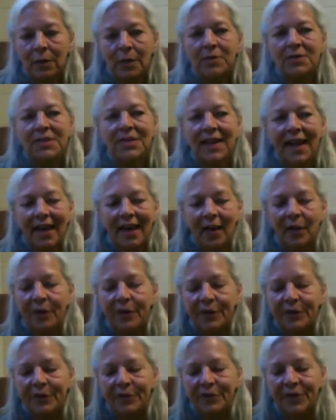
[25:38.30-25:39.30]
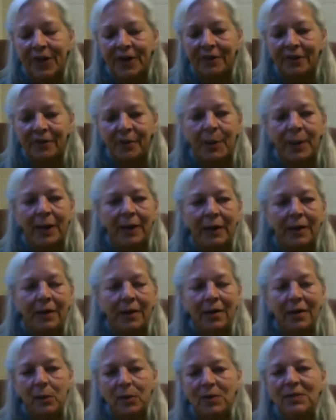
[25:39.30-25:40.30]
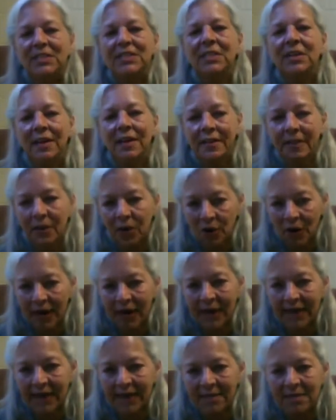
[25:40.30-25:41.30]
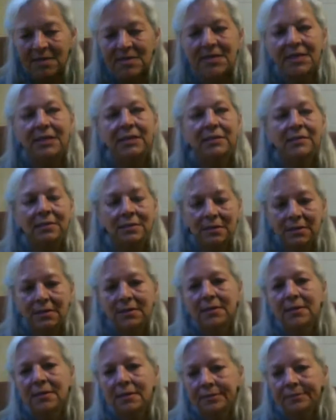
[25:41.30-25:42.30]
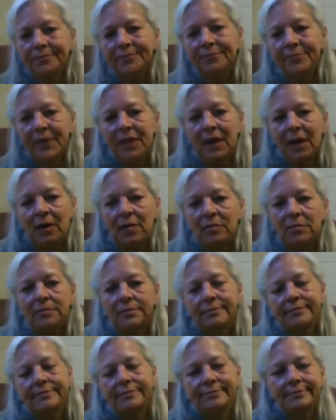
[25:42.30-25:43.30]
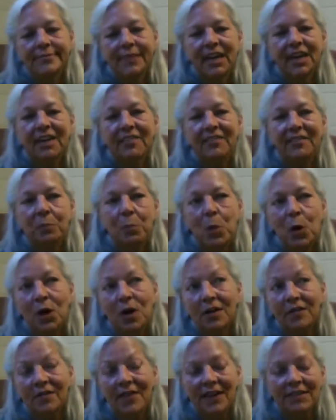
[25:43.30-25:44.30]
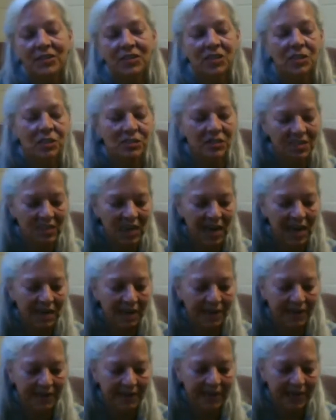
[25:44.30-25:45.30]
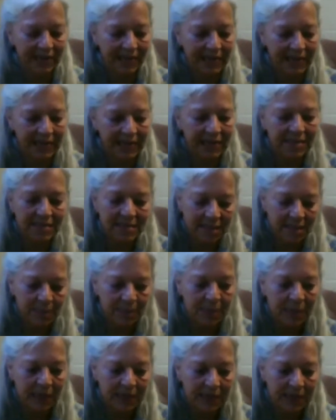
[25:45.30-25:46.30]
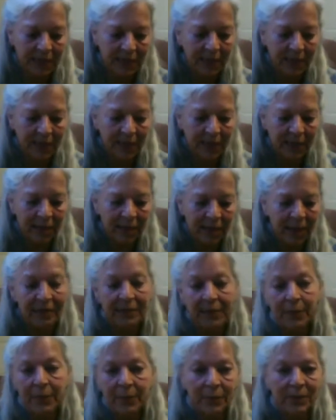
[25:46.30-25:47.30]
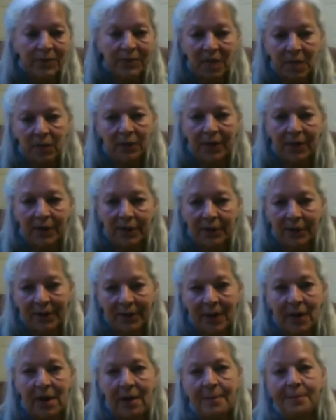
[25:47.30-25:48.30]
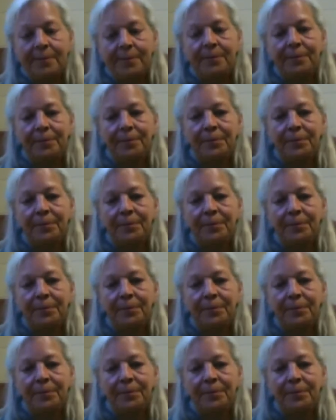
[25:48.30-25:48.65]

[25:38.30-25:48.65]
healthier stuff, but we still had the grains and, you know, more conventional style of eating, and it seemed like everybody was hungry all the time.